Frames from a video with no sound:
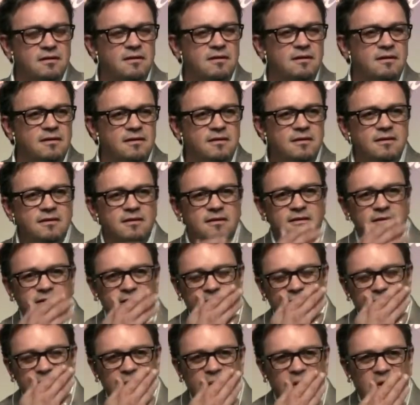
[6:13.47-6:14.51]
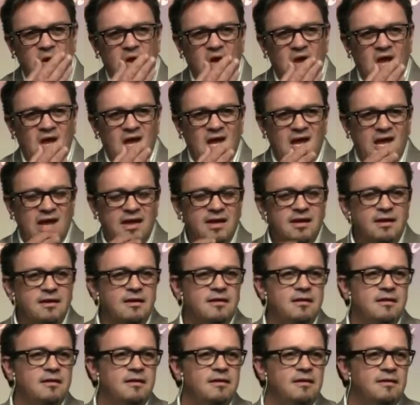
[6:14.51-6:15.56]

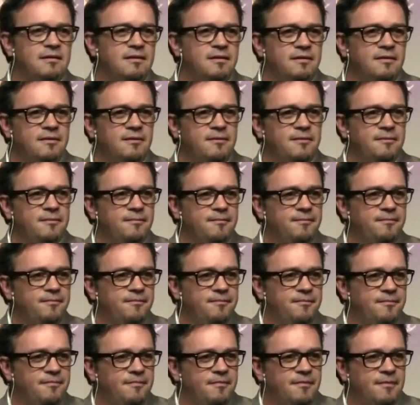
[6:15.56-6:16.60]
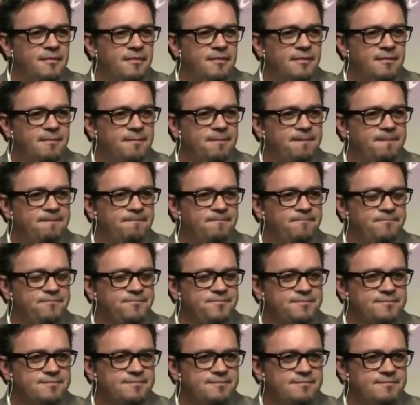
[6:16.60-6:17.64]

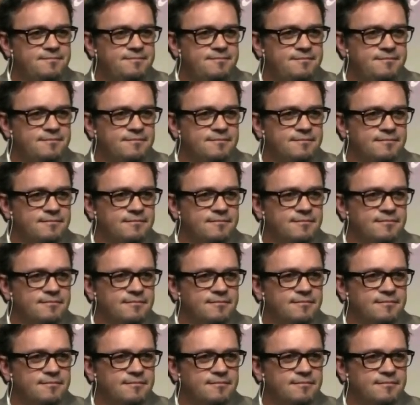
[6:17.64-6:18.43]
[no speech]